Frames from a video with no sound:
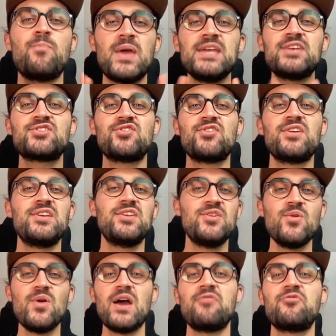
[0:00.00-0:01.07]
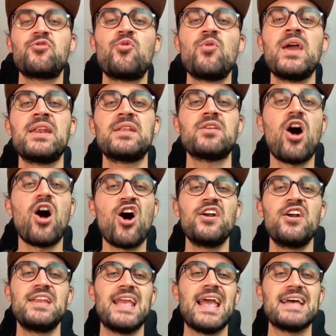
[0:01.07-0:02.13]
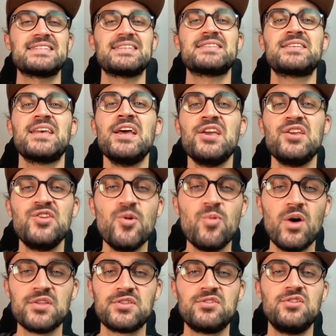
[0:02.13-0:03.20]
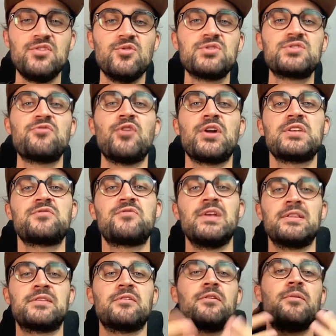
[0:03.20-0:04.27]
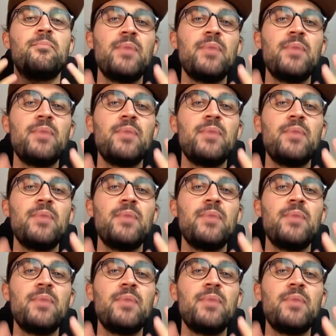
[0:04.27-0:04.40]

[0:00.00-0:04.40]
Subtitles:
make sure you have created all the assets you want to use for this filter.